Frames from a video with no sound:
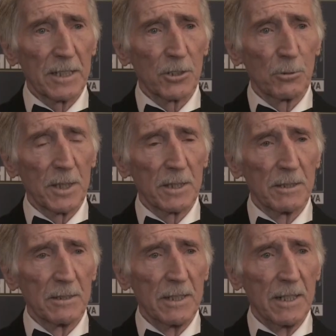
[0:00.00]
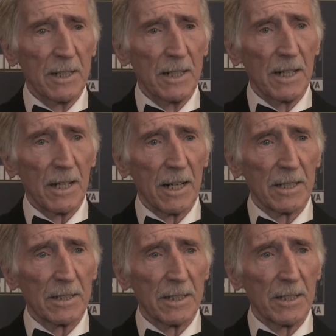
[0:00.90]
Sweden,
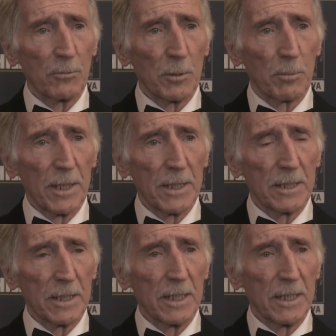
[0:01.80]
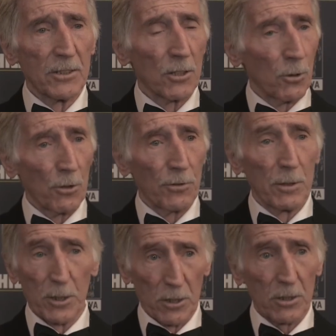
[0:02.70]
and uh, we played uh, in the
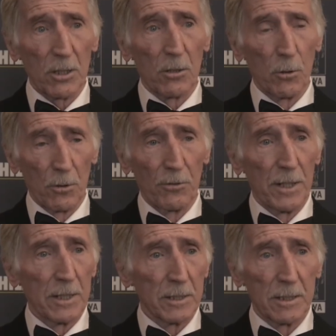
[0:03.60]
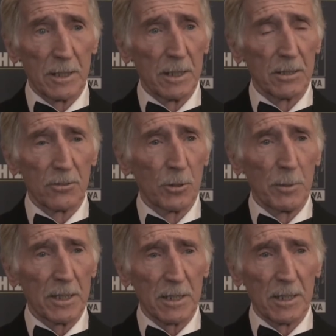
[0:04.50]
qualifiers. We got to the qualifiers and
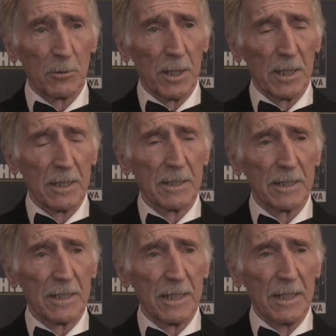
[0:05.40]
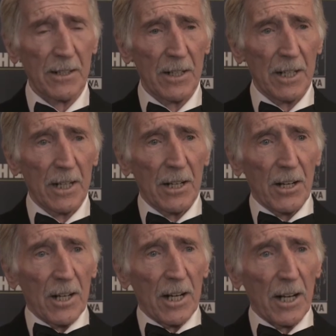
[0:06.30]
tremendously well, and uh,
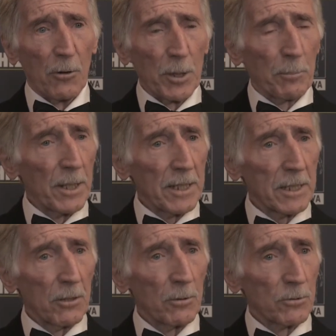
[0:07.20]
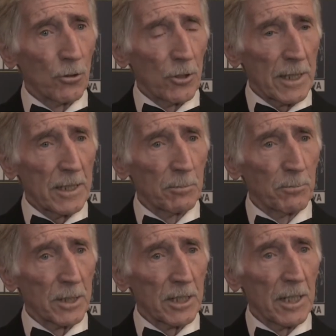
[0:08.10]
uh, we played uh, drawn
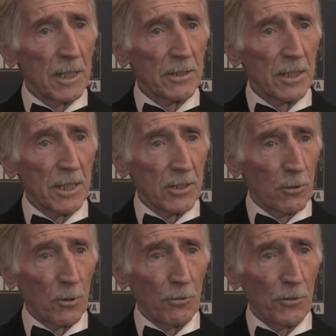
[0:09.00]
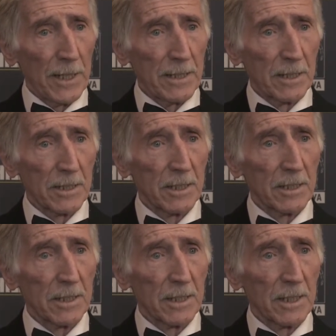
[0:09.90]
against Brazil in the, in the quarterfinals,
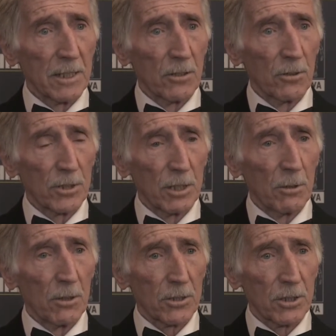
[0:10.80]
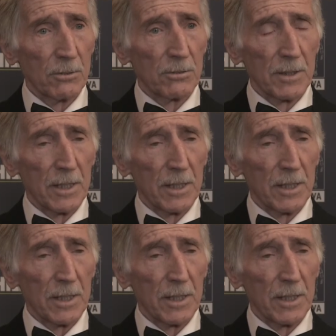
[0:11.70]
and uh, of course there were lots of